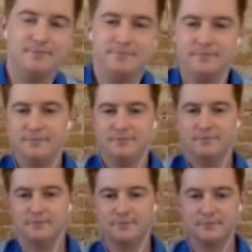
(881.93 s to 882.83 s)

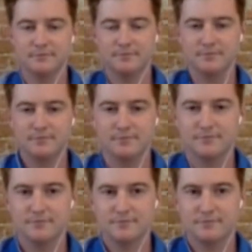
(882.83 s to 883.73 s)

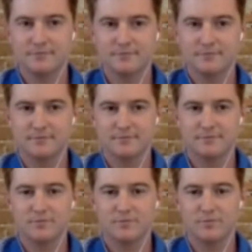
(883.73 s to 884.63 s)

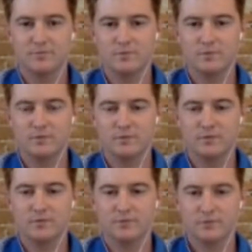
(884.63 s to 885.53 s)

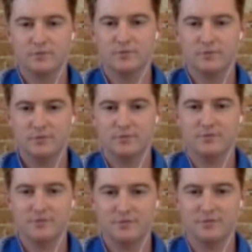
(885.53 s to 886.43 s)

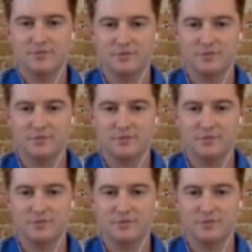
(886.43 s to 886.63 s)
(not speaking)